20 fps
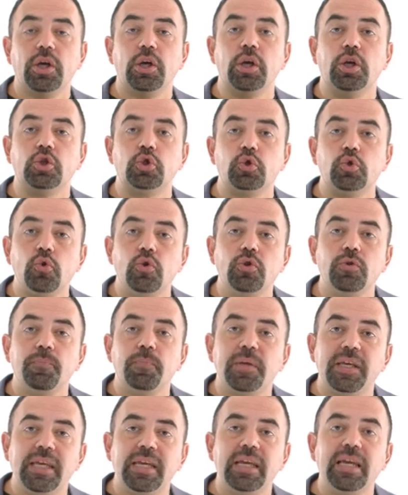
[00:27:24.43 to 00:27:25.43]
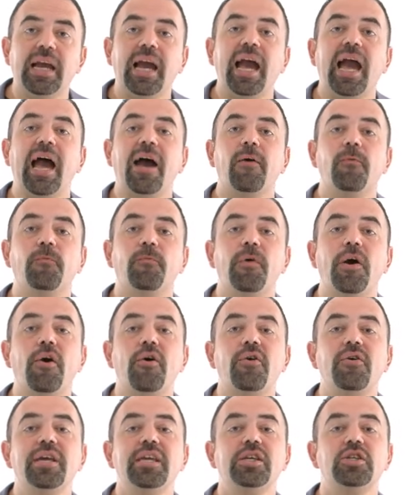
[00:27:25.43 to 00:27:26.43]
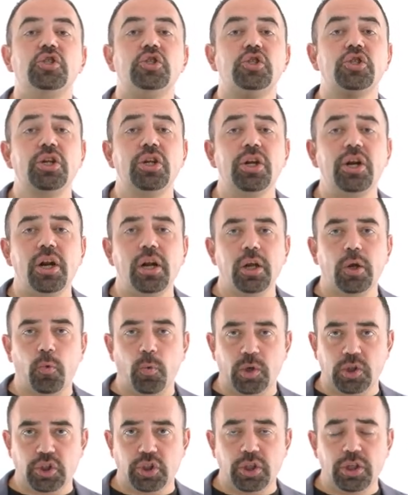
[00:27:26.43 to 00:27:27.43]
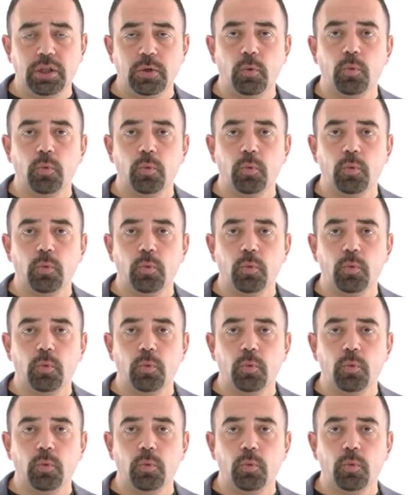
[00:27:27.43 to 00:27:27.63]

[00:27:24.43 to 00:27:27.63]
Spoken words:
It should be a very general question.